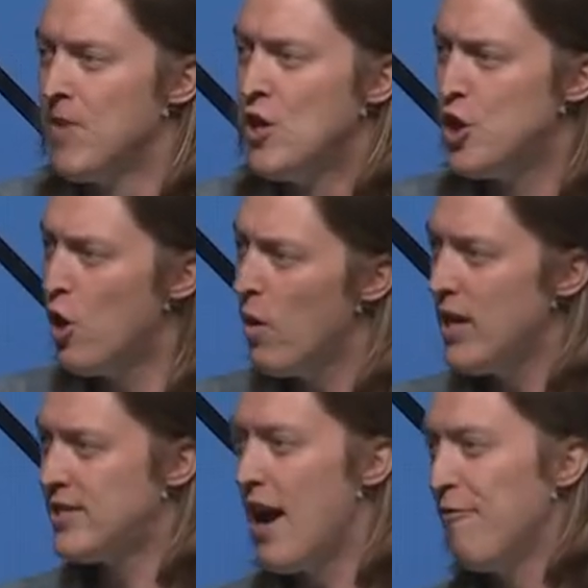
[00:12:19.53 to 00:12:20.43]
So
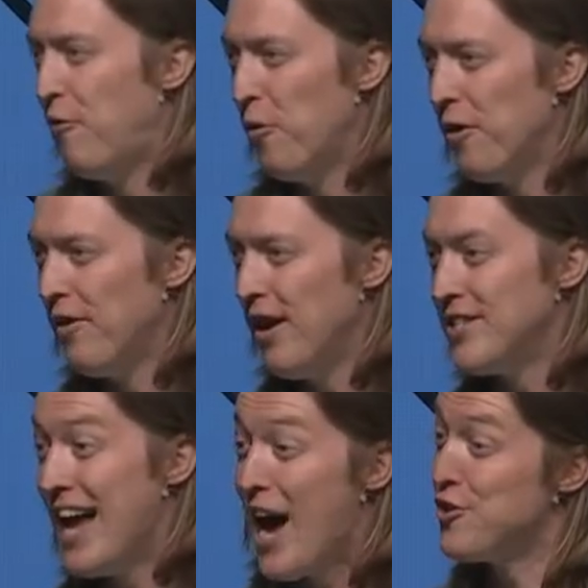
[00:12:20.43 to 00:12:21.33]
it's time for
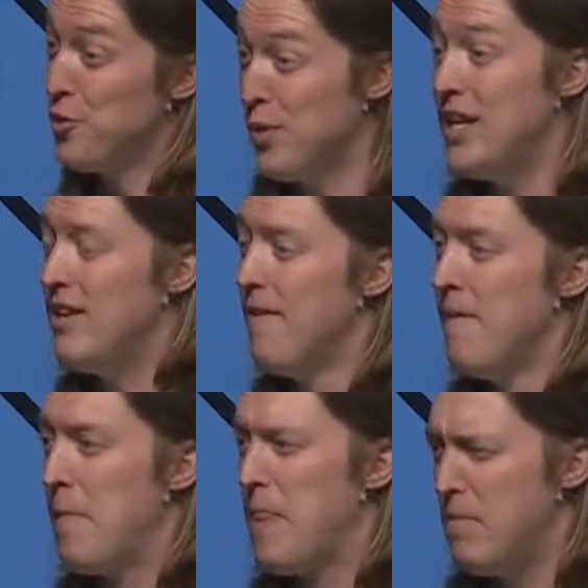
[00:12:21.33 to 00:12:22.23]
us to actually read
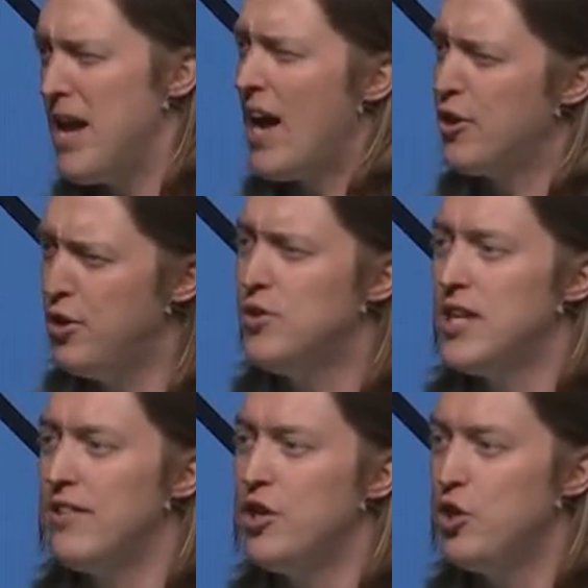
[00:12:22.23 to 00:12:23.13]
the Beatitudes,
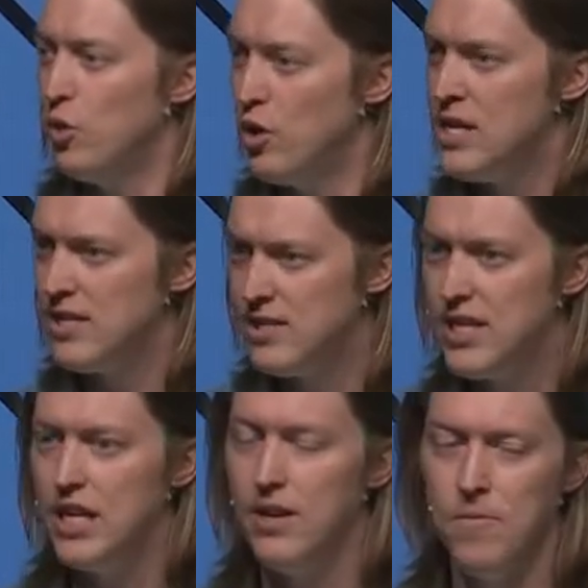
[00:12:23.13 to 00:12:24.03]
and I think you'll
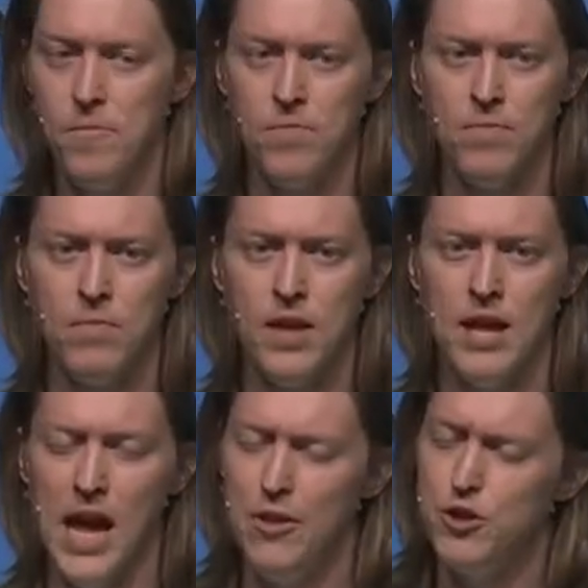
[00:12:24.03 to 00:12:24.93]
see
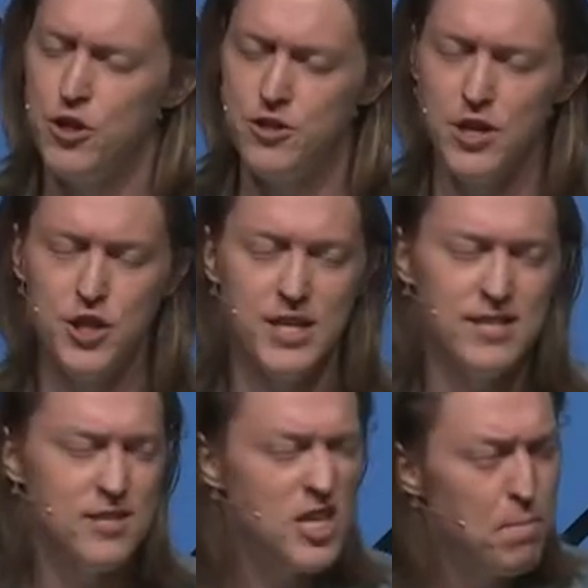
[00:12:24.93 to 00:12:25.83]
how these are such
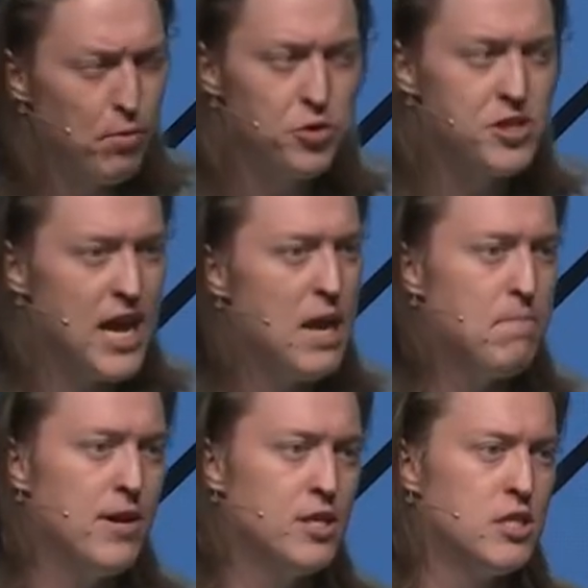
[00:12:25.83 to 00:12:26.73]
simple
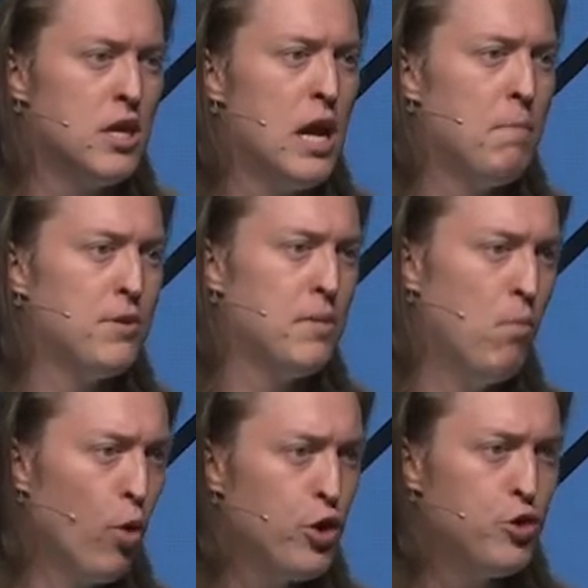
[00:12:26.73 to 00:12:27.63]
statements, but the
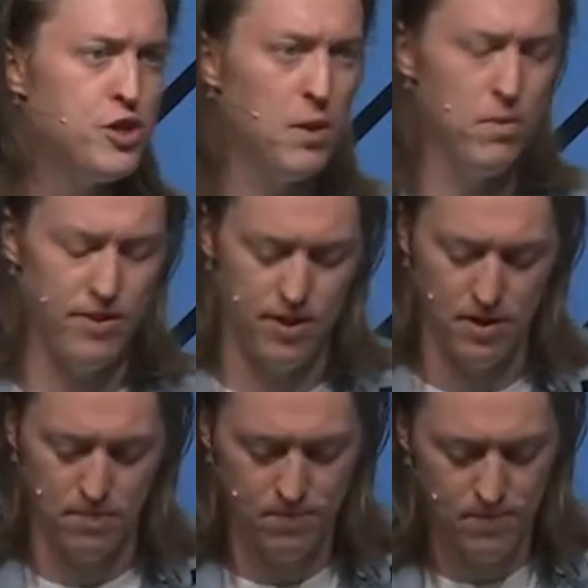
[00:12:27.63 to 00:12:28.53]
more you sit with
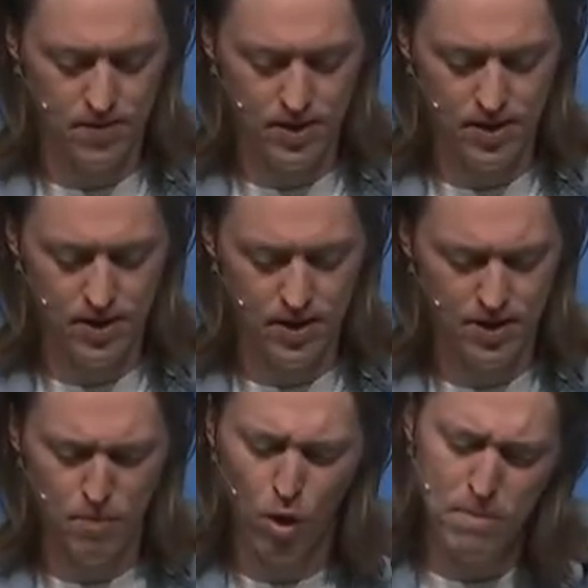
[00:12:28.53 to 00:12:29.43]
them,
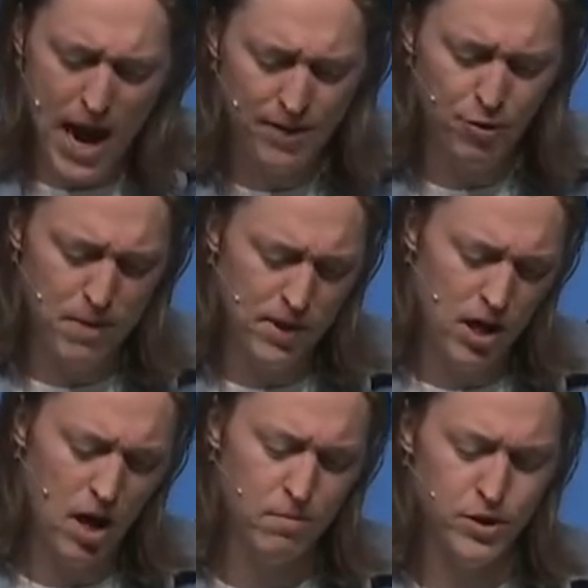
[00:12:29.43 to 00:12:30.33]
the more impactful they
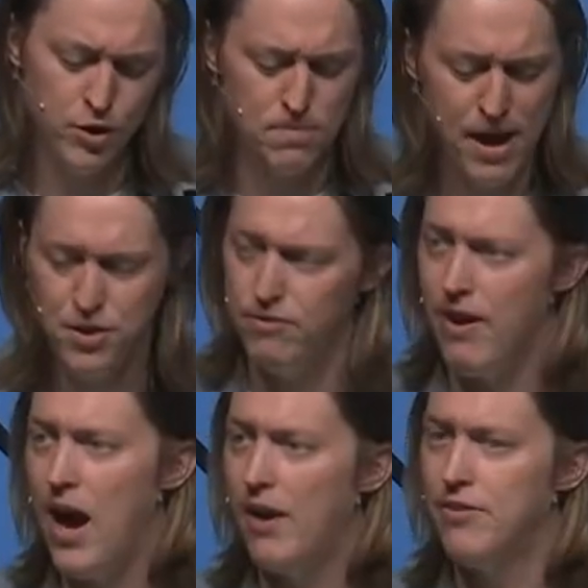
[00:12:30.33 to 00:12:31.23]
become. So it's Matthew
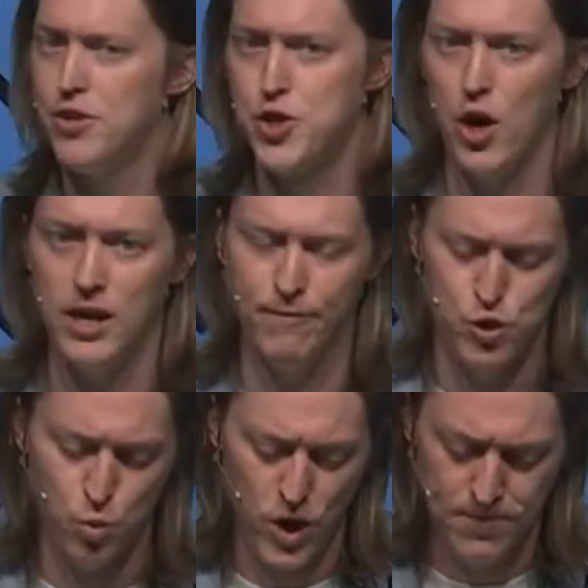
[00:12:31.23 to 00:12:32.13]
5, starting in
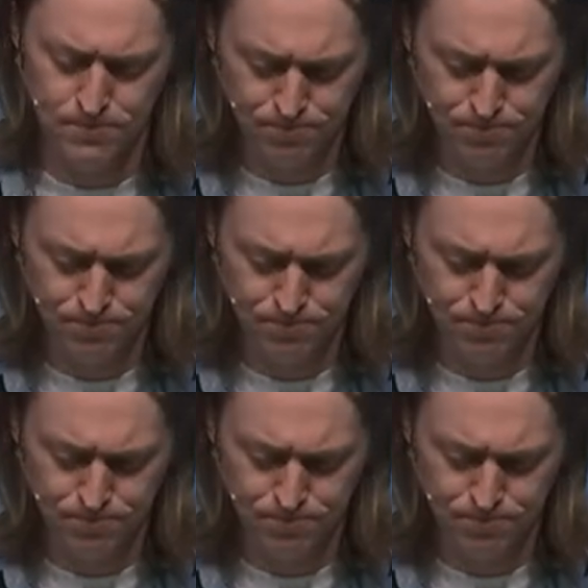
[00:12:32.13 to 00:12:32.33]
verse 1.